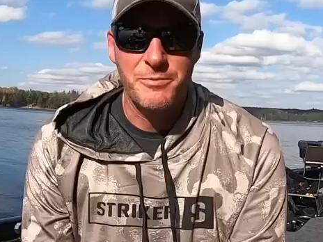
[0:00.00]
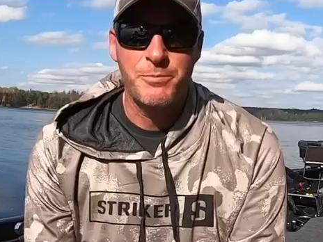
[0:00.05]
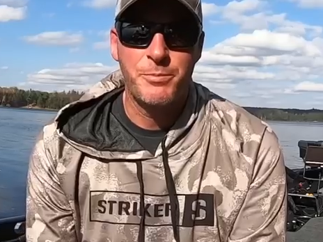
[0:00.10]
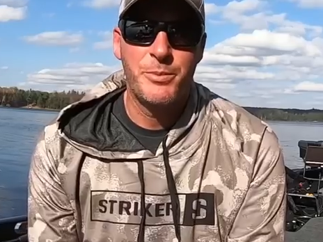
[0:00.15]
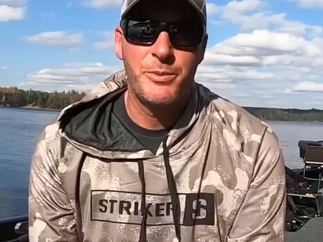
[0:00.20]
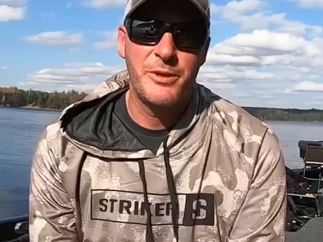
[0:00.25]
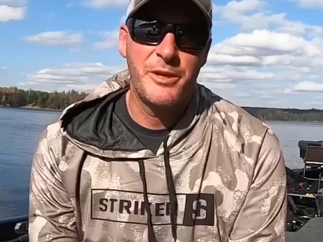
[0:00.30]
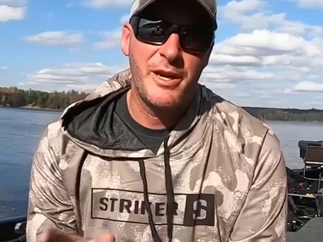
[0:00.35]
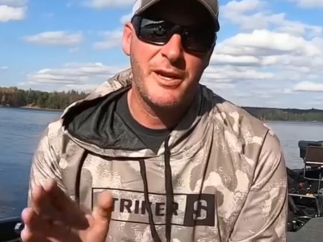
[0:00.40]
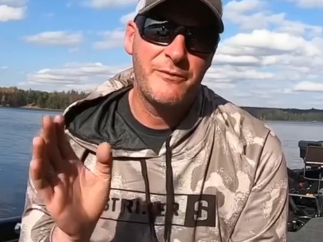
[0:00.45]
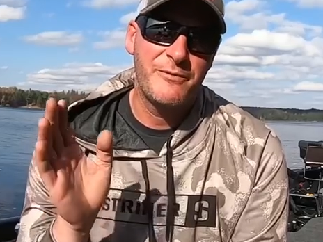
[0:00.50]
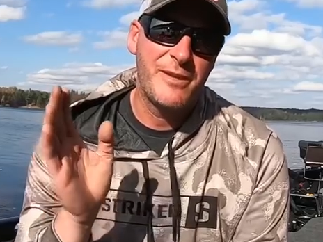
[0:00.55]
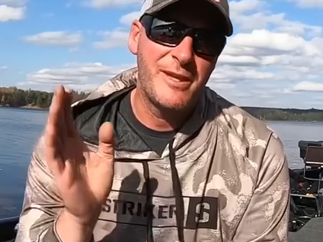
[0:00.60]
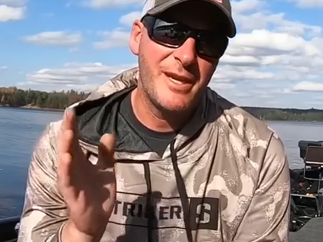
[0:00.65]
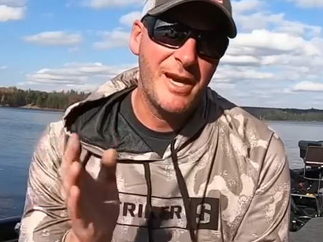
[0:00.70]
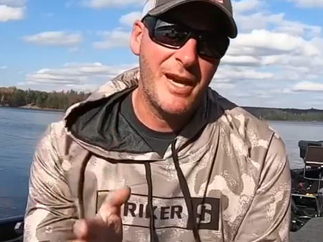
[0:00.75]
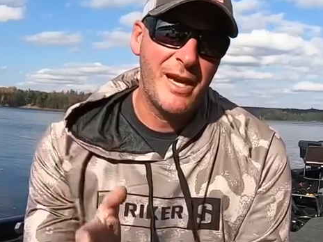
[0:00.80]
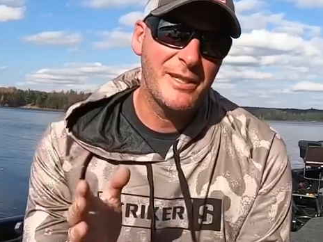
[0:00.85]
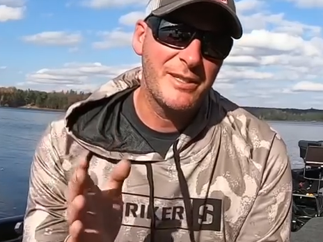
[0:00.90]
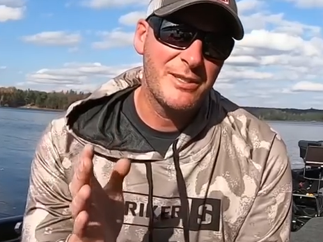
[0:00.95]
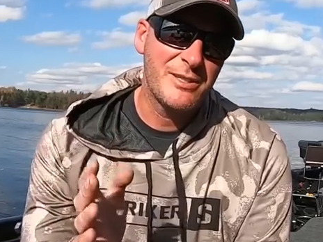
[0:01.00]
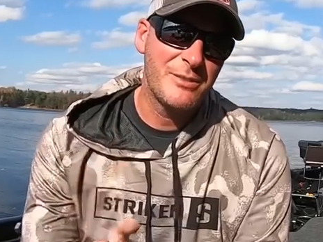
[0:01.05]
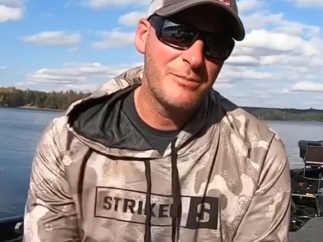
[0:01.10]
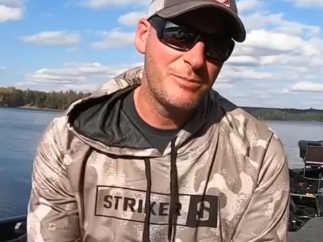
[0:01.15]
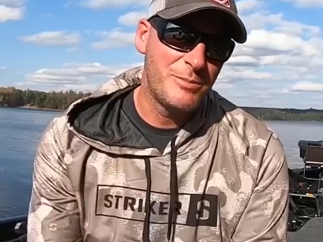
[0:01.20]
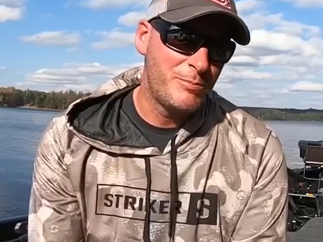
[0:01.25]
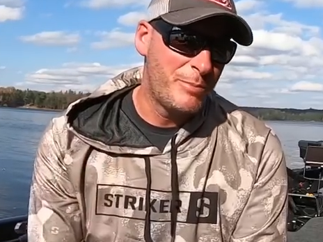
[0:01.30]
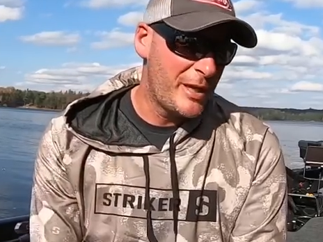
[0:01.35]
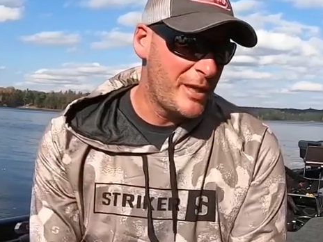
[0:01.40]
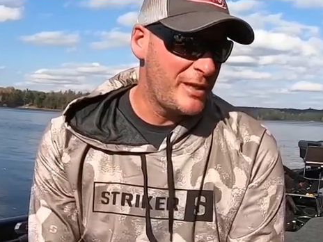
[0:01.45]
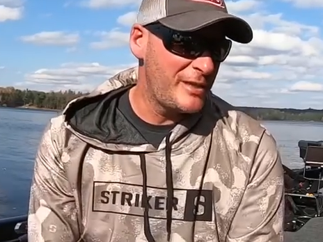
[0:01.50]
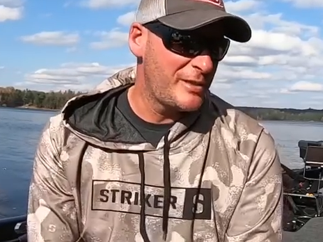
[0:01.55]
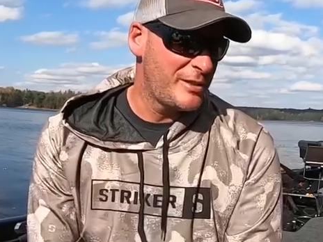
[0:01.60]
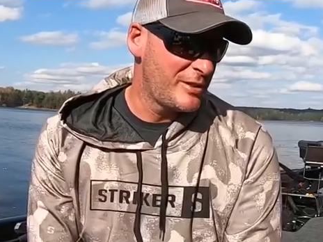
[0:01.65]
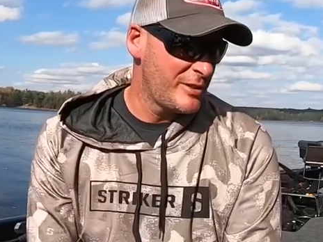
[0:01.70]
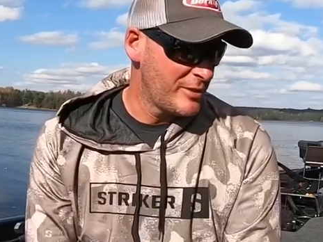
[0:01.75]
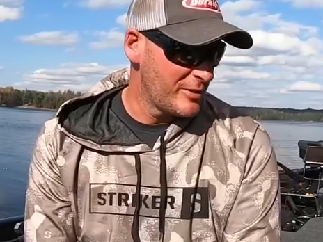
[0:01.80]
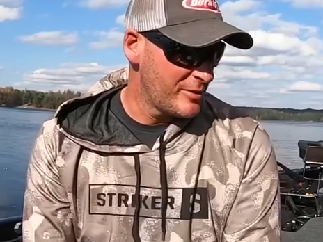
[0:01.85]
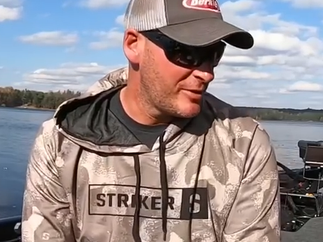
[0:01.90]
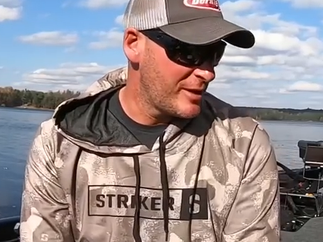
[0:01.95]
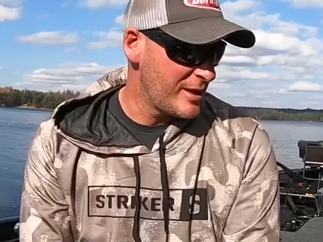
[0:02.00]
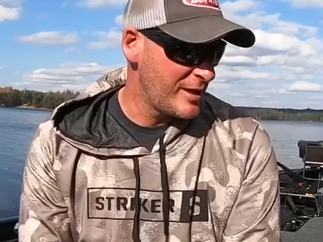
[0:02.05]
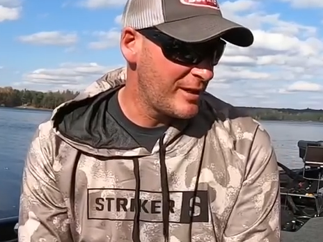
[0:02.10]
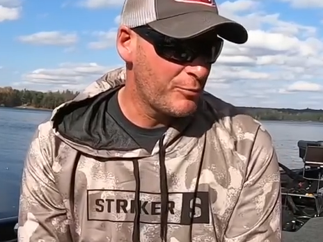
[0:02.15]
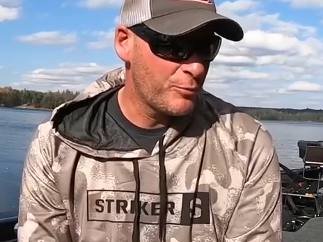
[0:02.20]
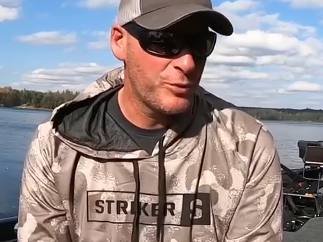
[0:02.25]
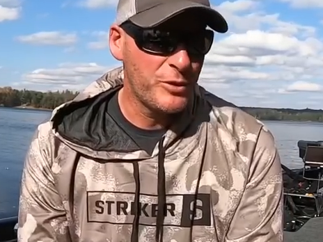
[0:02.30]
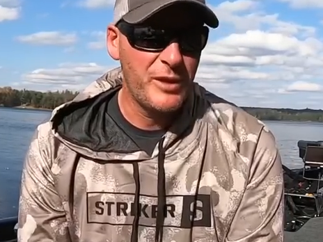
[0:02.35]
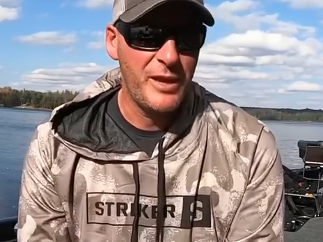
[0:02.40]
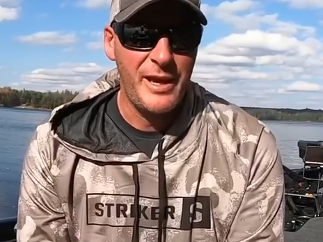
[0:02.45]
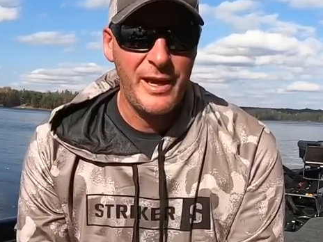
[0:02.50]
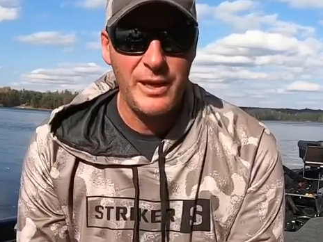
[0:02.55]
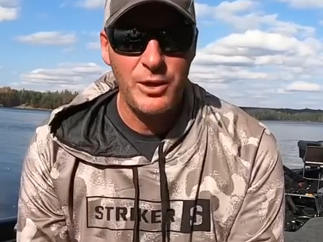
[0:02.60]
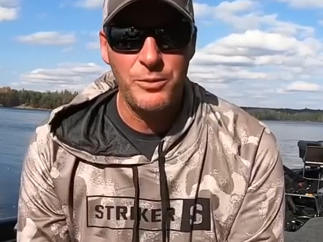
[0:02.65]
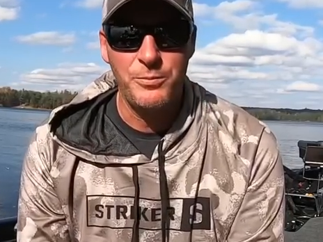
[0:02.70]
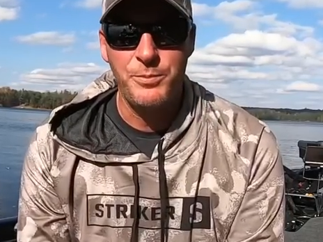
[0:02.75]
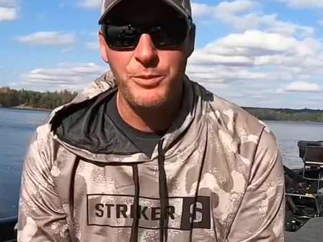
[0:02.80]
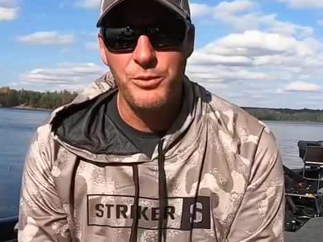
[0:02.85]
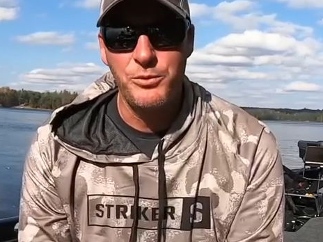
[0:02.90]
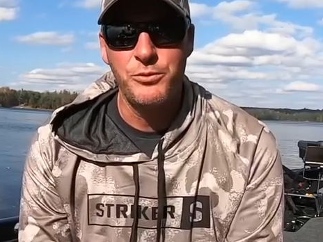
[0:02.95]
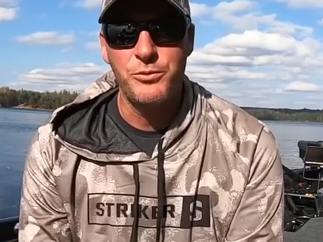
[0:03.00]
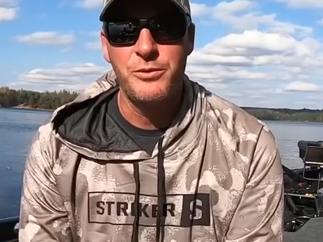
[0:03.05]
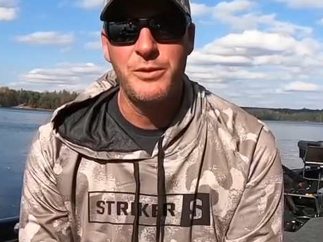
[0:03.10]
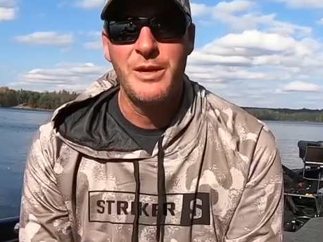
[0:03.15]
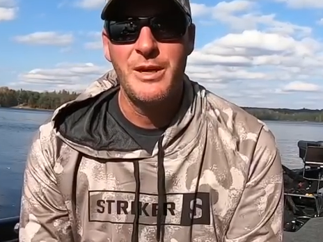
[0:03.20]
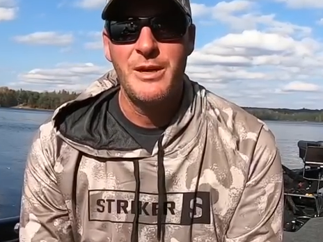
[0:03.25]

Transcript: but I've got some baits here that will help you